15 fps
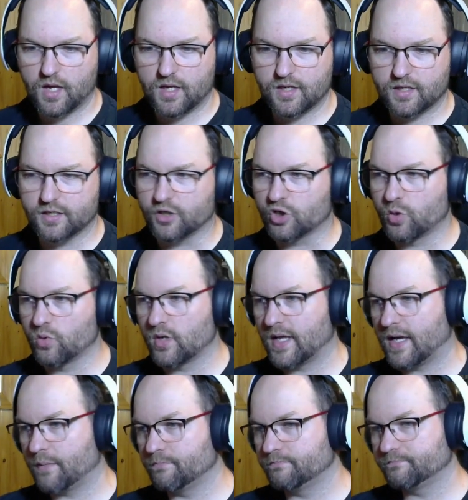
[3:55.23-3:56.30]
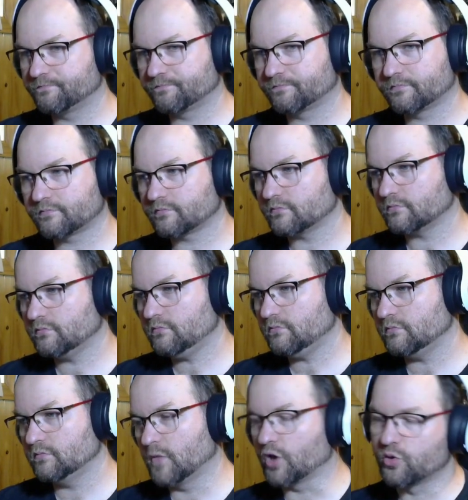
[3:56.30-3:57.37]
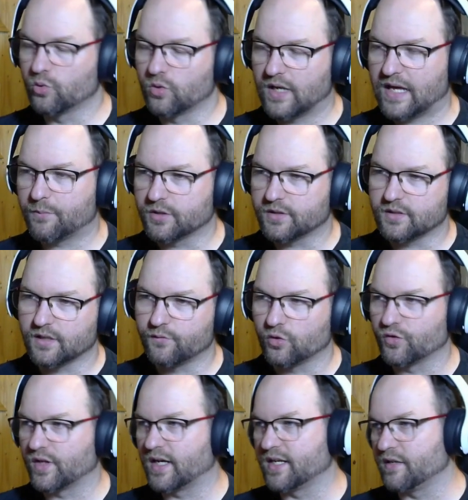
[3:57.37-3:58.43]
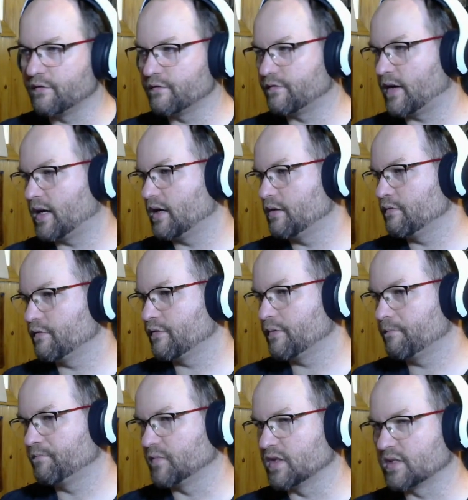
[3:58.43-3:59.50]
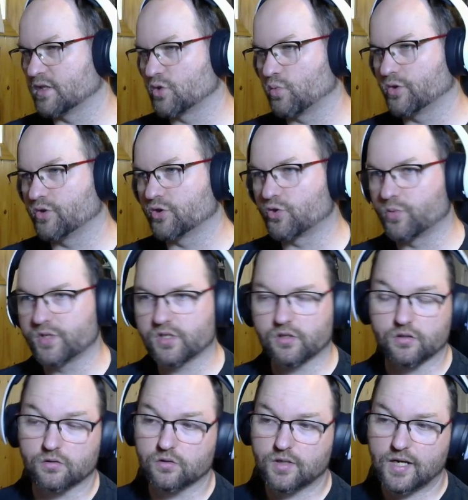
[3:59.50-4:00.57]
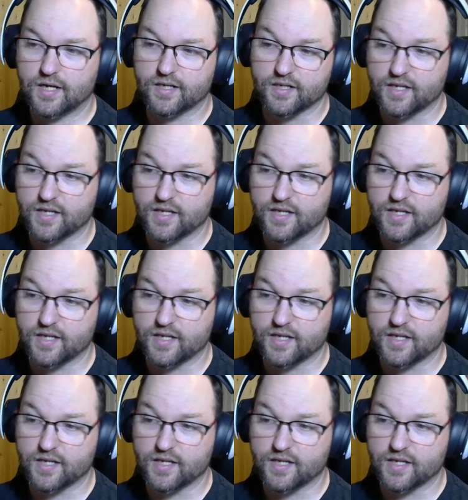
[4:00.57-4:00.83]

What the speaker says: And then in Cruel Lab, not Cruel Lab, but level 95, this is what the tree is going to look like.